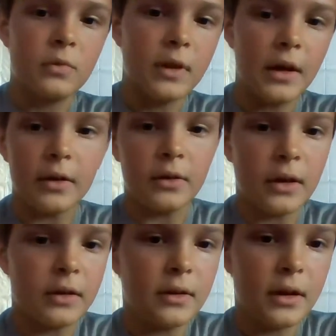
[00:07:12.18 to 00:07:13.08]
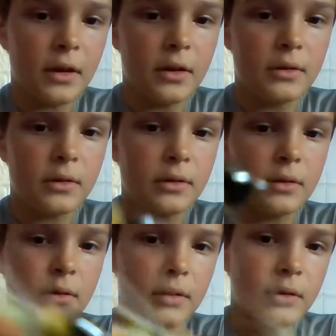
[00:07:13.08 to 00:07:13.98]
right there
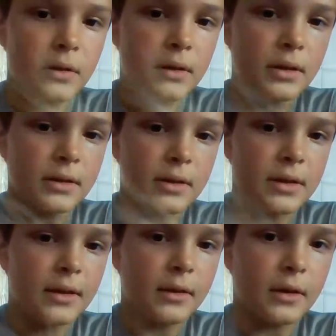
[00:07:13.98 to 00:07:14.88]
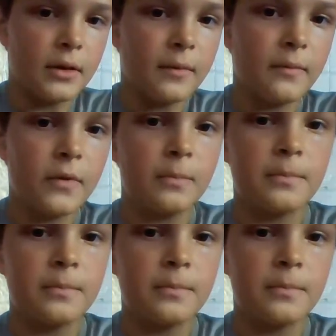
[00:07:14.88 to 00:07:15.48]
is the tellico nymph.